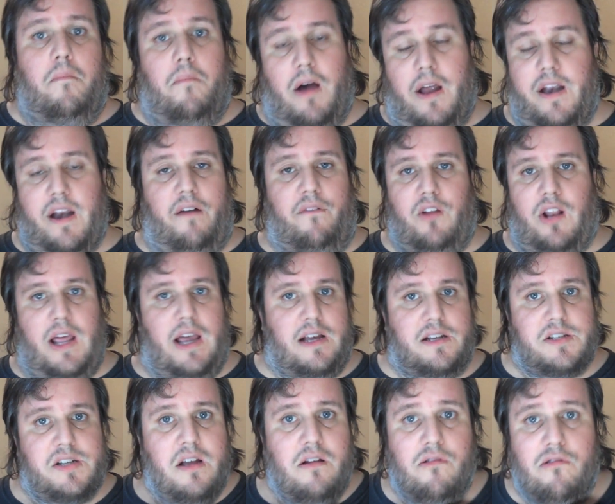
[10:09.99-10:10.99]
But
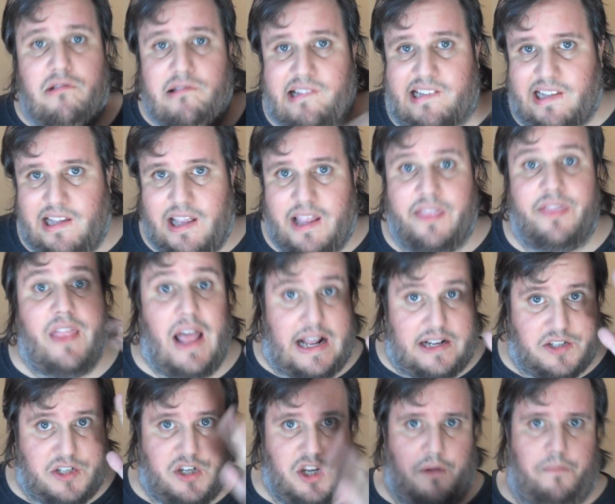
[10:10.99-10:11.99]
nevertheless,
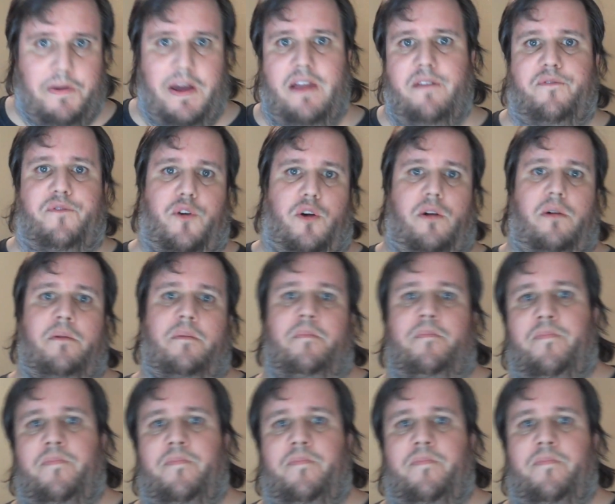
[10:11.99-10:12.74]
that's still painful.